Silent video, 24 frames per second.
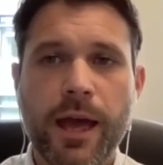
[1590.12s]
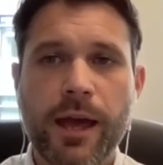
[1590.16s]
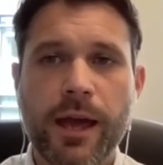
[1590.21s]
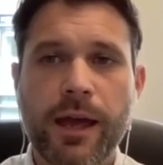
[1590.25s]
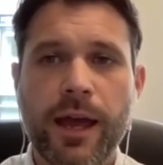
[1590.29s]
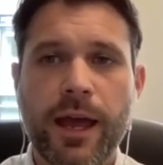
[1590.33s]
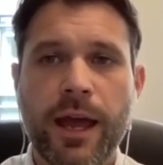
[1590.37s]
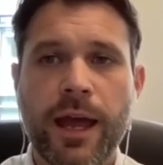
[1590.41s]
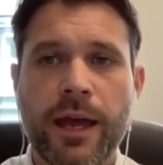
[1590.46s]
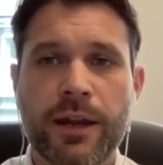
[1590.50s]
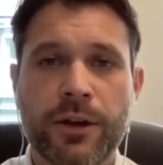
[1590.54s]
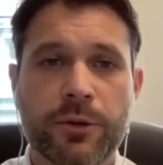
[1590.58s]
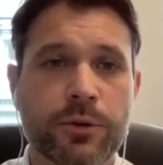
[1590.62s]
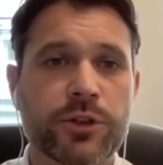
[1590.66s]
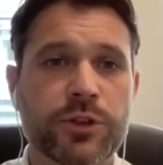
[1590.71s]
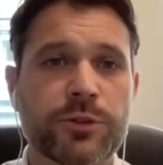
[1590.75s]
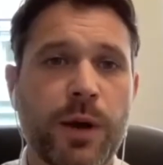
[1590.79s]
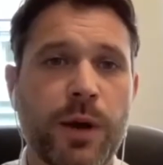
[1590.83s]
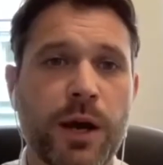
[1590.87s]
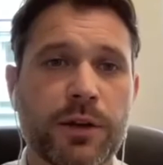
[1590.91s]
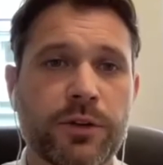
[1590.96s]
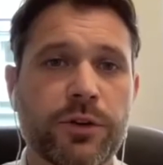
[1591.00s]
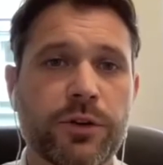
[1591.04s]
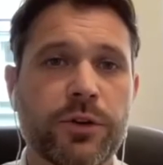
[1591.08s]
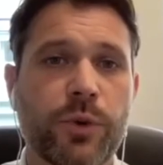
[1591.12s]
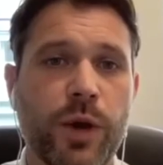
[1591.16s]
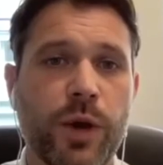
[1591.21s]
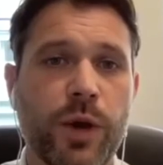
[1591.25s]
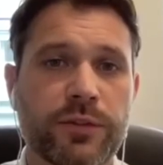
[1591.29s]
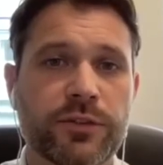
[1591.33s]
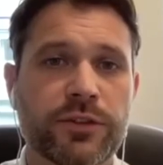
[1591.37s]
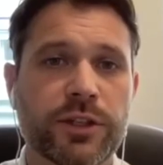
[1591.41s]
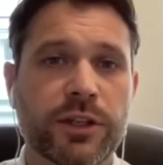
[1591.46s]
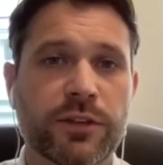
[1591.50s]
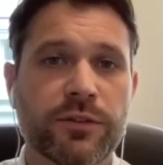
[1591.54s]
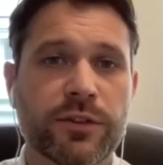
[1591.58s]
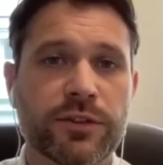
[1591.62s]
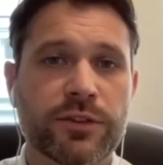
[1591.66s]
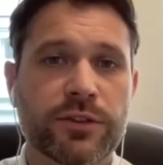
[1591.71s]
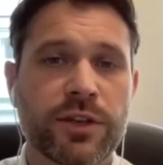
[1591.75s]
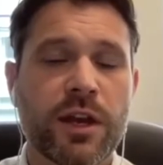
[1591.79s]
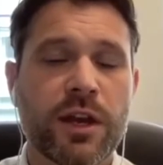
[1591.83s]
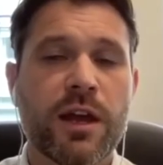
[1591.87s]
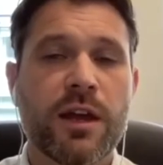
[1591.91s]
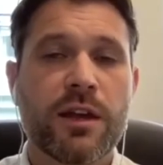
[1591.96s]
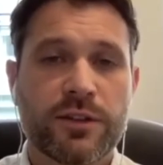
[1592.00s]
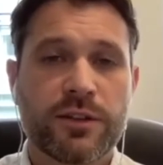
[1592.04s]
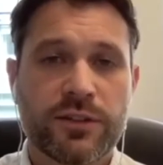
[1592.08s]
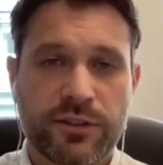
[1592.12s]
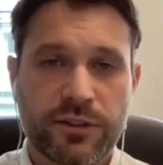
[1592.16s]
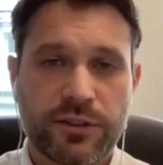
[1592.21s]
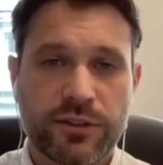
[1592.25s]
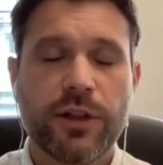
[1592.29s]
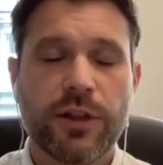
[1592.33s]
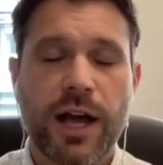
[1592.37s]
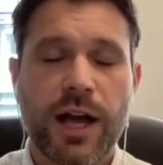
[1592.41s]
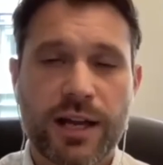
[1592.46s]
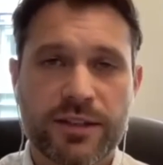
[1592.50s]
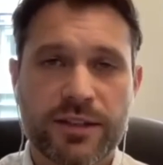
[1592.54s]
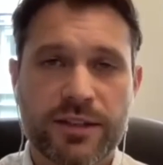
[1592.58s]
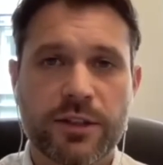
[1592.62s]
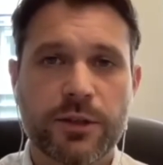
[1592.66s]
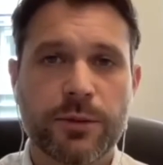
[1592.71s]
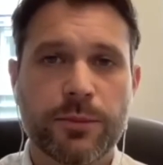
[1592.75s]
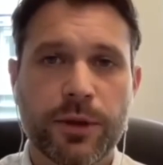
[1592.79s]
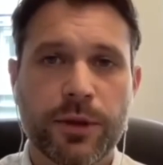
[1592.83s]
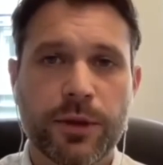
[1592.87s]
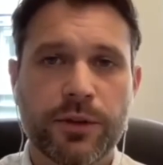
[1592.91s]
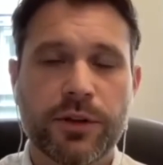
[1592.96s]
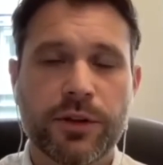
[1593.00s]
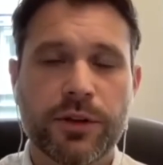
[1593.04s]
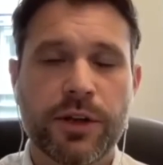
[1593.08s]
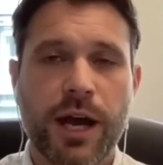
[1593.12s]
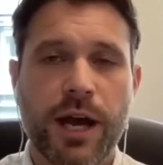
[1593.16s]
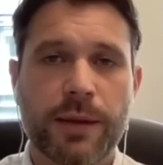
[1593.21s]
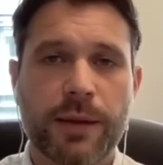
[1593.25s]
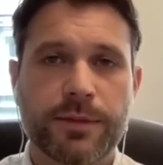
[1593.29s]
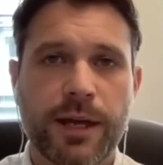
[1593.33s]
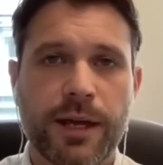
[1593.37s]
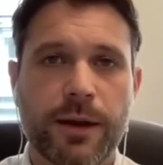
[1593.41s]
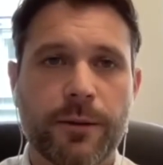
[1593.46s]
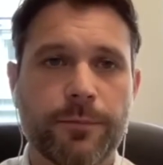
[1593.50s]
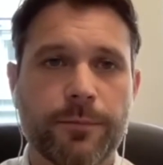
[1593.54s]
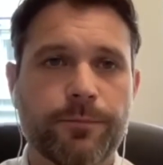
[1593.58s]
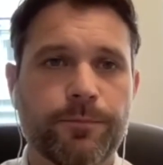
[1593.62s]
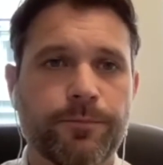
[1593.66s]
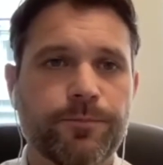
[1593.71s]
And a respondent who waives service still has the ability to opt out.